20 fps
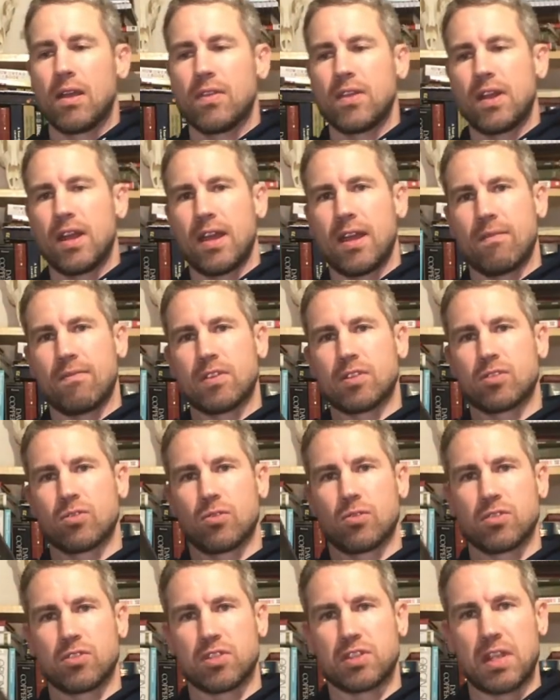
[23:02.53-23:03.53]
Then I have this
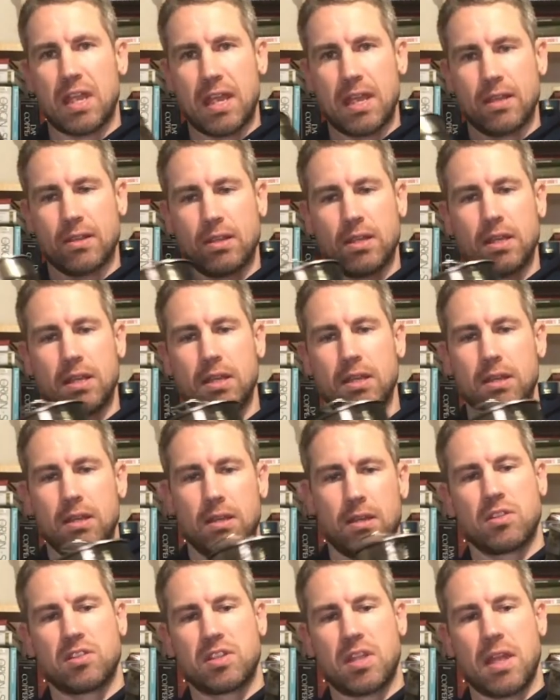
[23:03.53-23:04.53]
little stainless
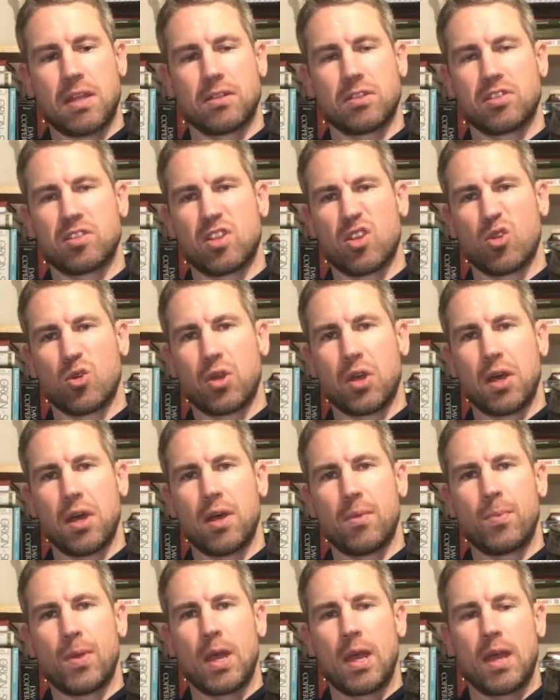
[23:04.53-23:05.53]
steel
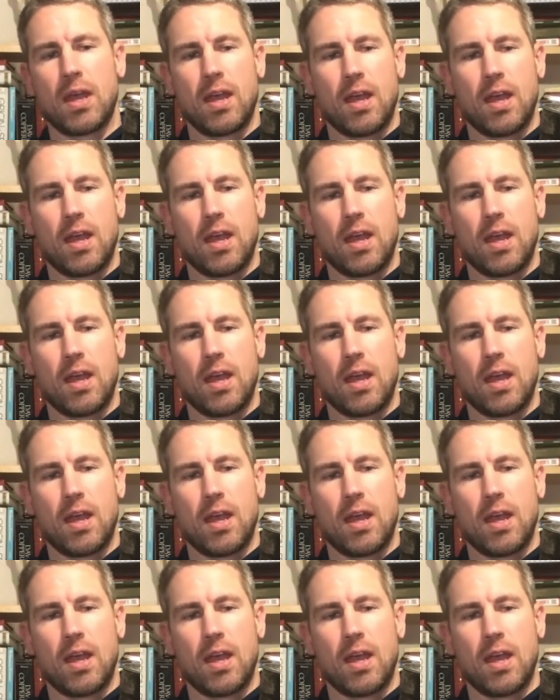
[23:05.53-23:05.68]
cup.